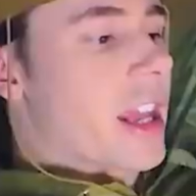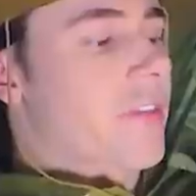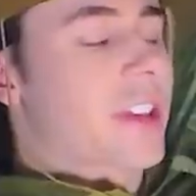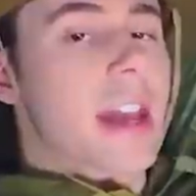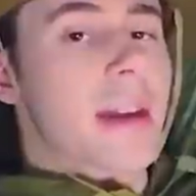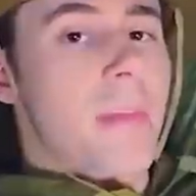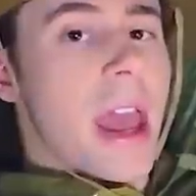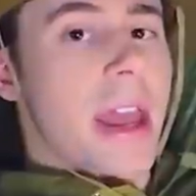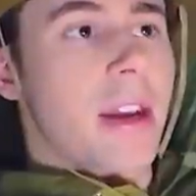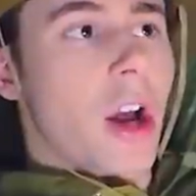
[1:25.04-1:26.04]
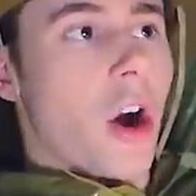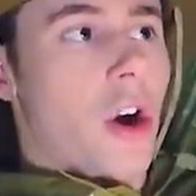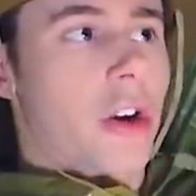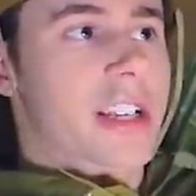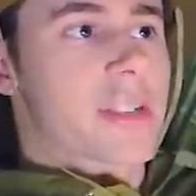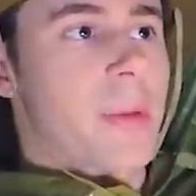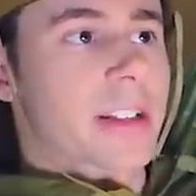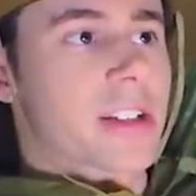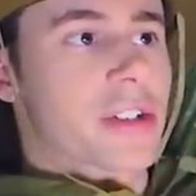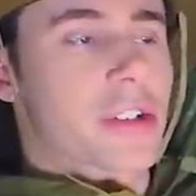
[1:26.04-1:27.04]
If gay men are
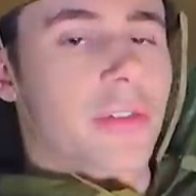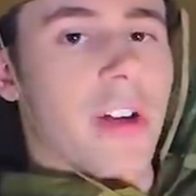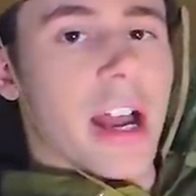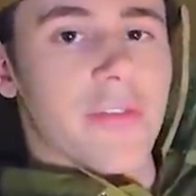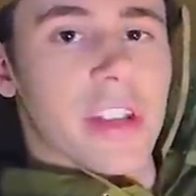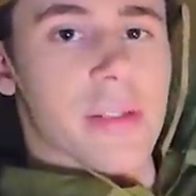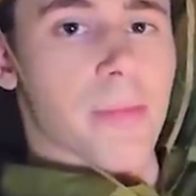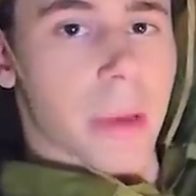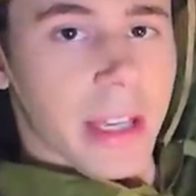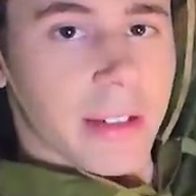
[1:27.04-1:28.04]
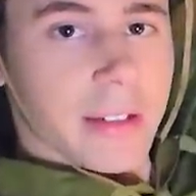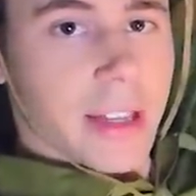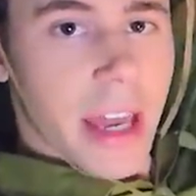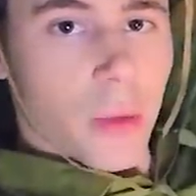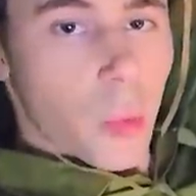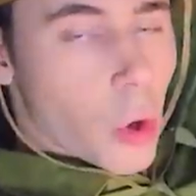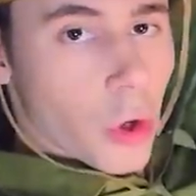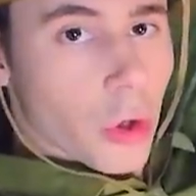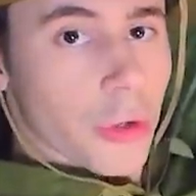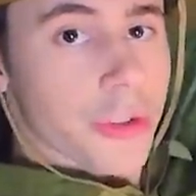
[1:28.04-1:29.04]
expected to survive this big gay
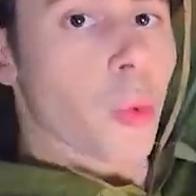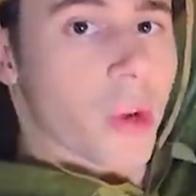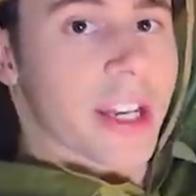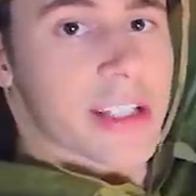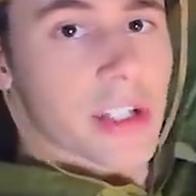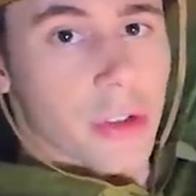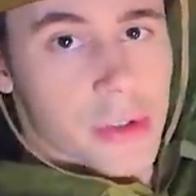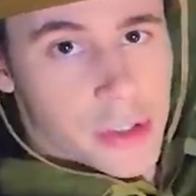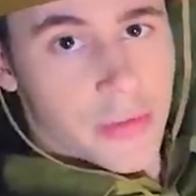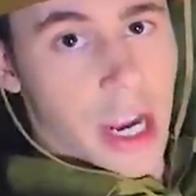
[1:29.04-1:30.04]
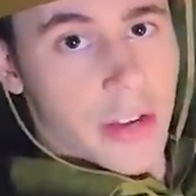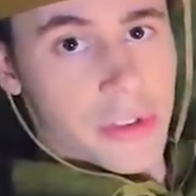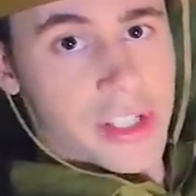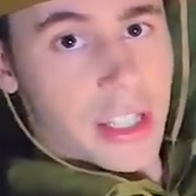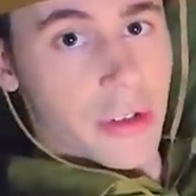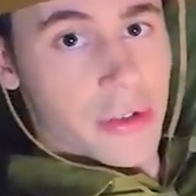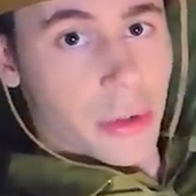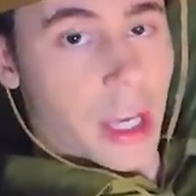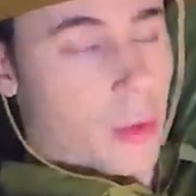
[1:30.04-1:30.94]
world, we need to learn survival skills, okay?